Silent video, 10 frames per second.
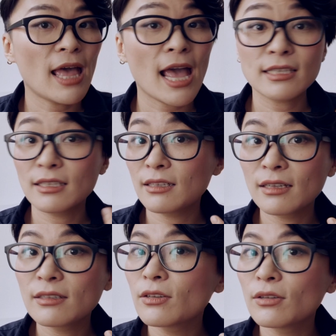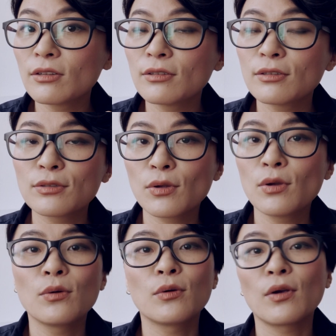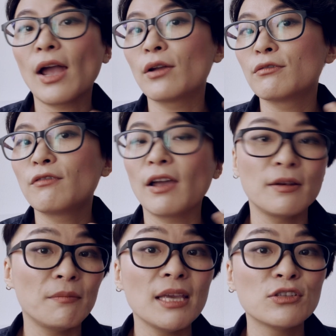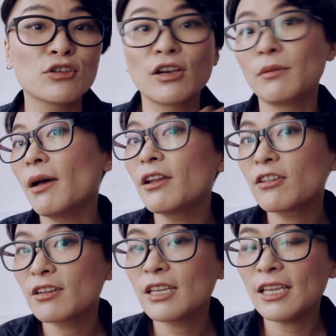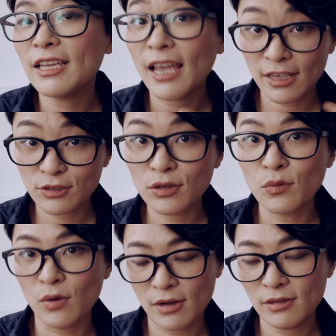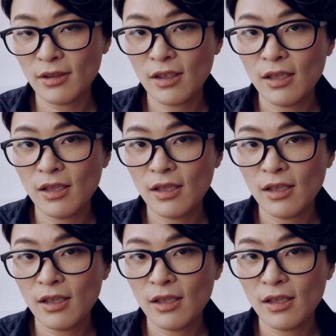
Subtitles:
accidentals, or how to find major and minor key, and so on.